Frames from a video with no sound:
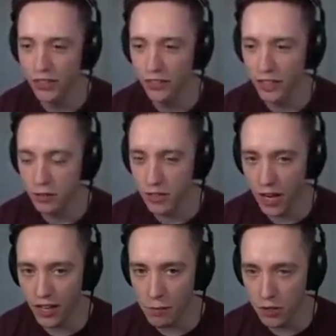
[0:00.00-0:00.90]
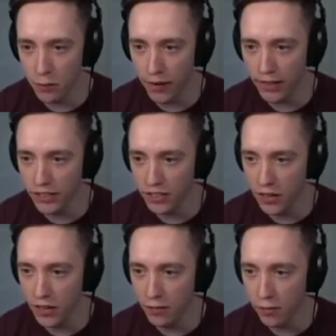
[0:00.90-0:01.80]
That was not the most manly
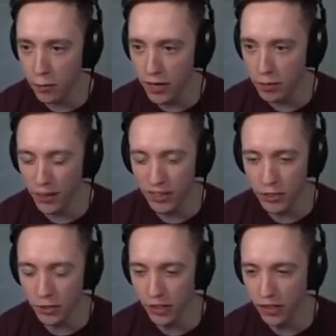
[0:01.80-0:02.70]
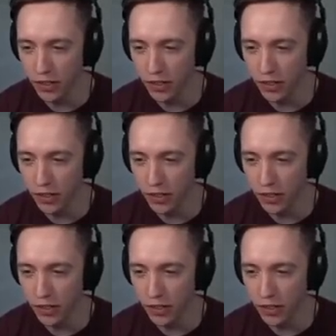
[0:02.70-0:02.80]
sound I've ever made, but it's okay.